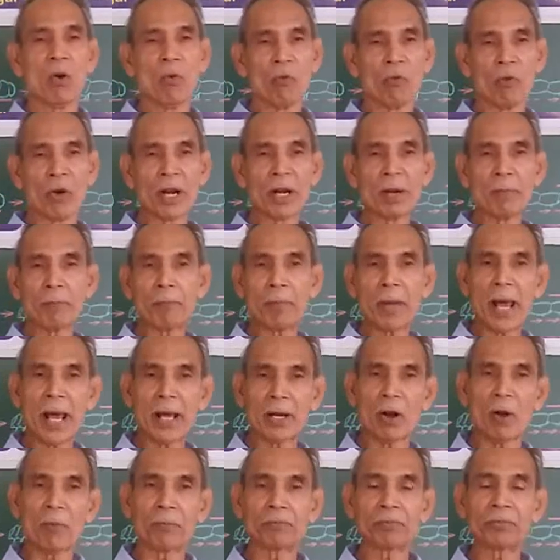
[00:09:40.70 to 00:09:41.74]
1 pair
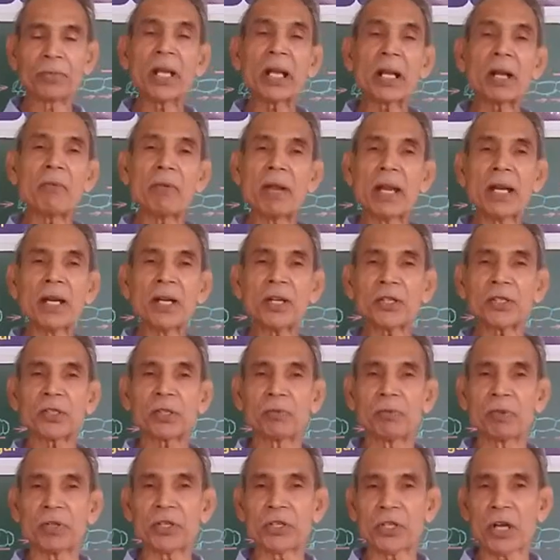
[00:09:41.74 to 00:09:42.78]
of thick
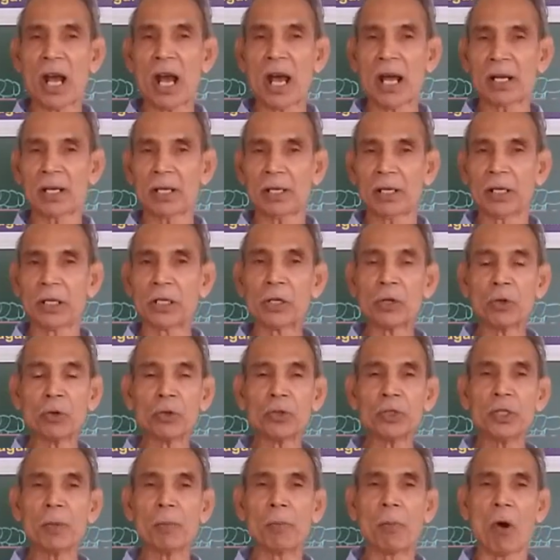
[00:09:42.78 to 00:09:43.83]
wings which are
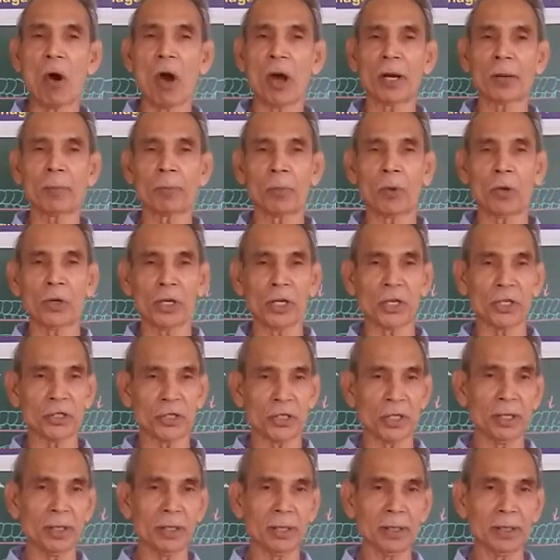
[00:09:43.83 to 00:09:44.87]
used for
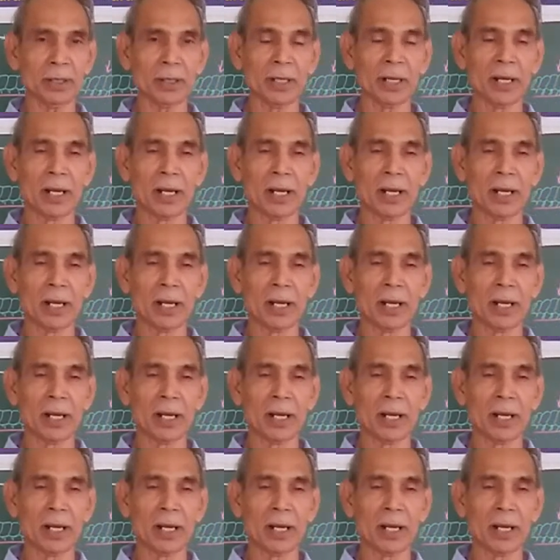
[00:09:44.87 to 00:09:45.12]
protection,